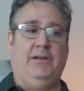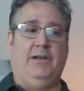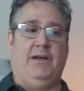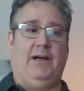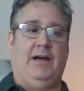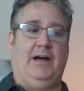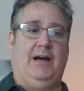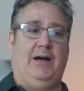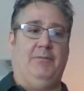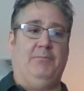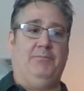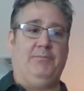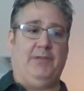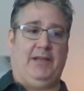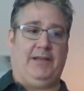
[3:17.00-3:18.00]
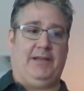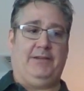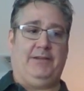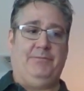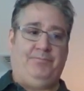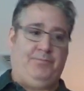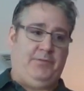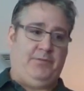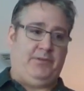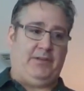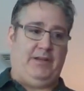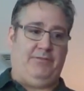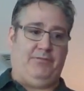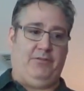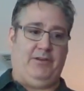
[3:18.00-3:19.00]
Like,
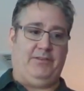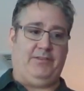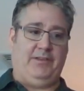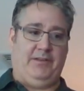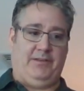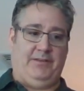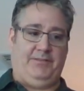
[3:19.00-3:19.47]
say, for instance,